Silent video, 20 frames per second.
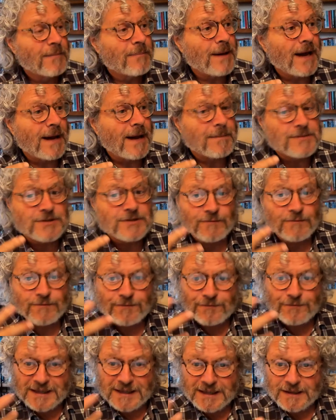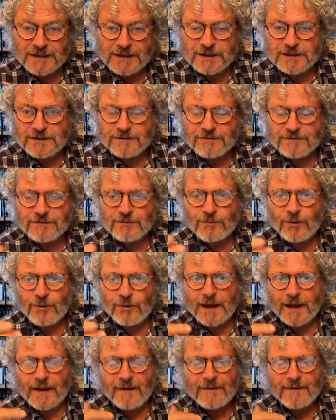perhaps you feel in a different
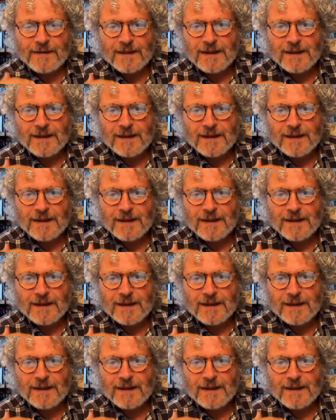way.